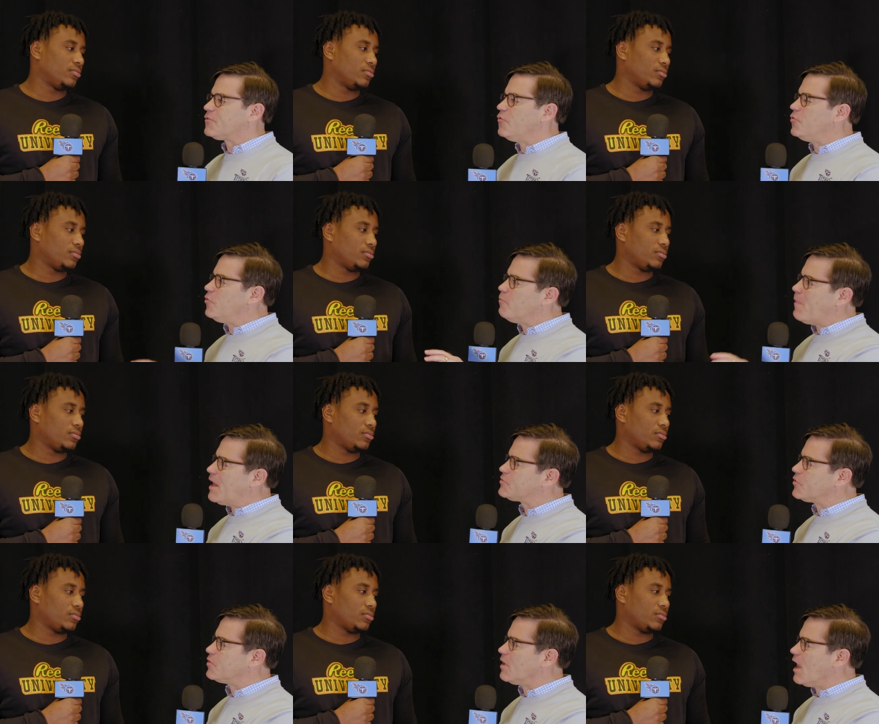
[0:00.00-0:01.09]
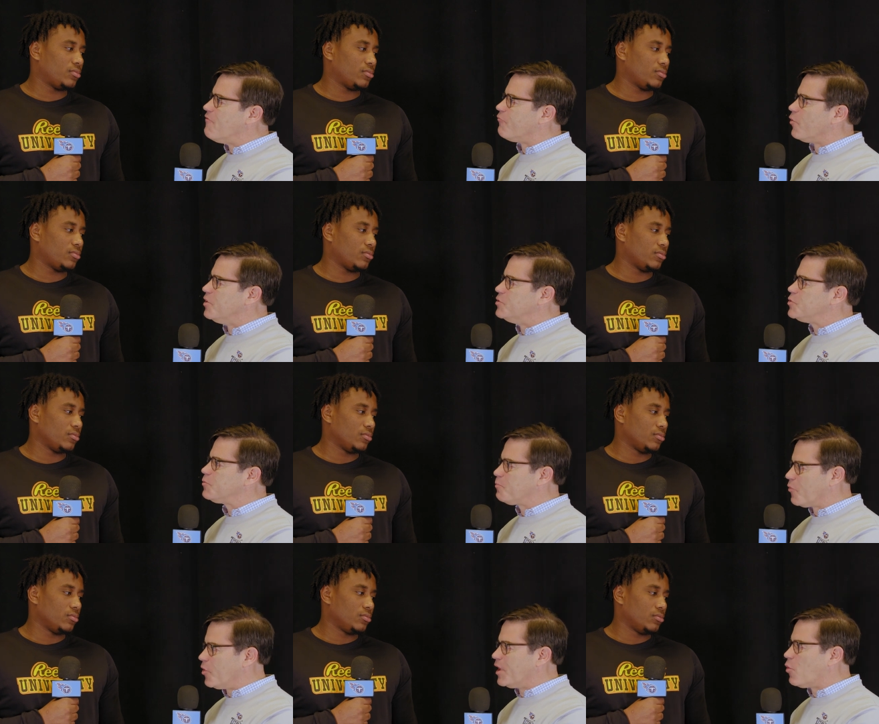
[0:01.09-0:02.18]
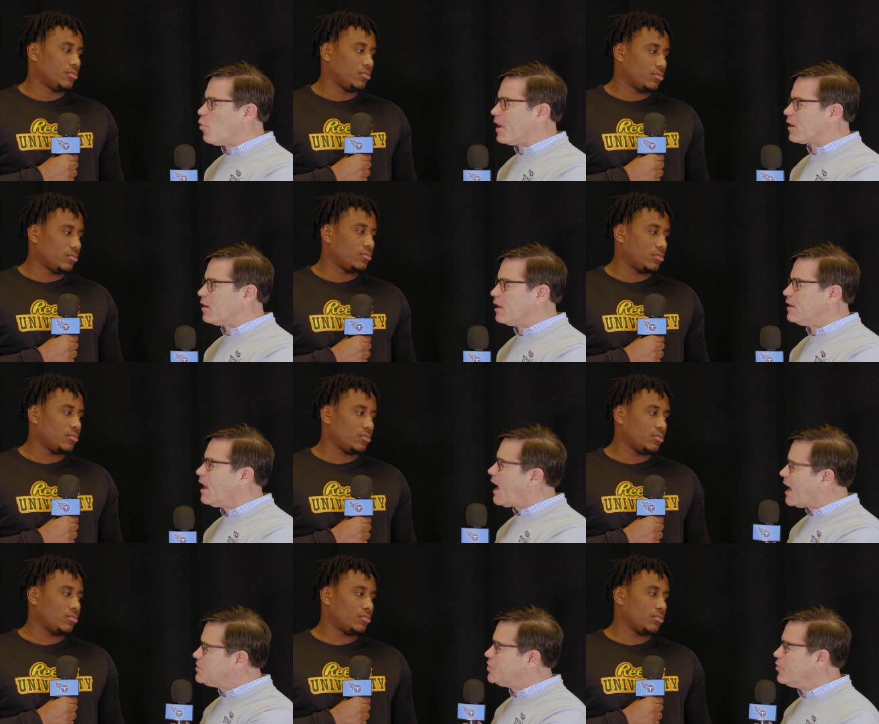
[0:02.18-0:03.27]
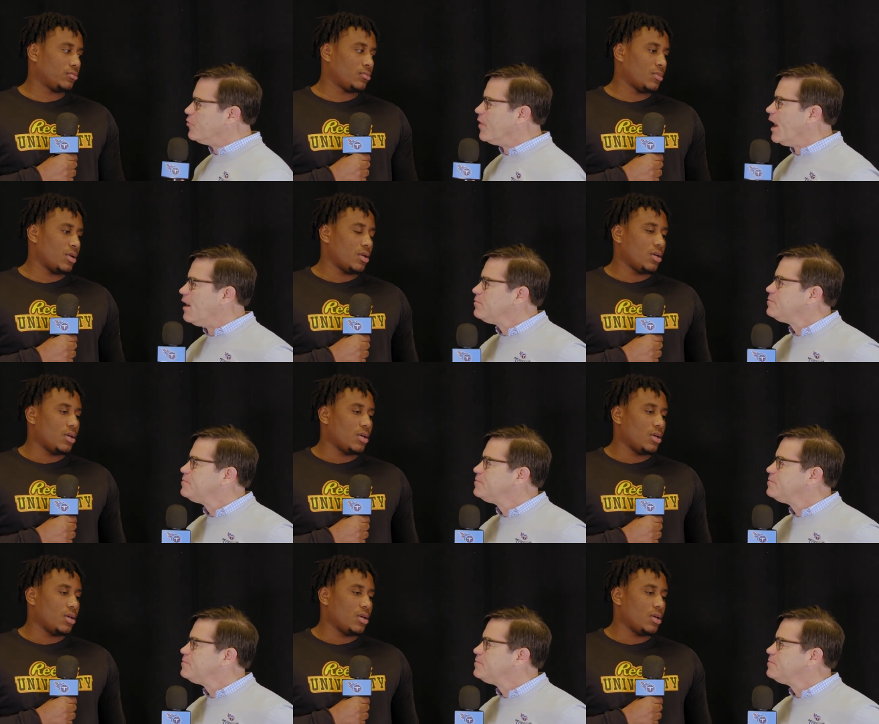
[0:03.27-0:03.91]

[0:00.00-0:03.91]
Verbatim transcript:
Speaker 1: too, you mastered leverage pretty quickly. How'd you do that?